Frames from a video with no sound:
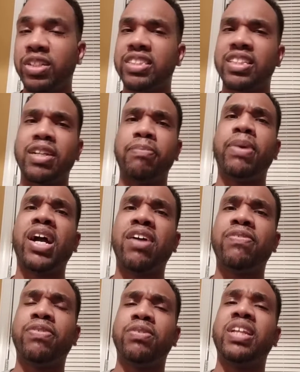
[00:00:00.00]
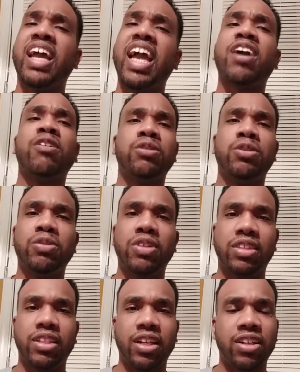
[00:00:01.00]
They sounded powerful. They echoed through
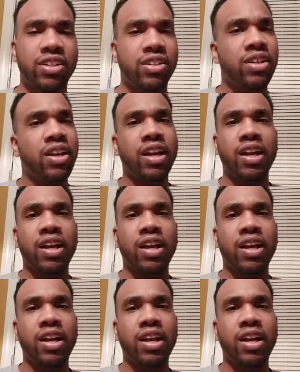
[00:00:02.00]
the theater.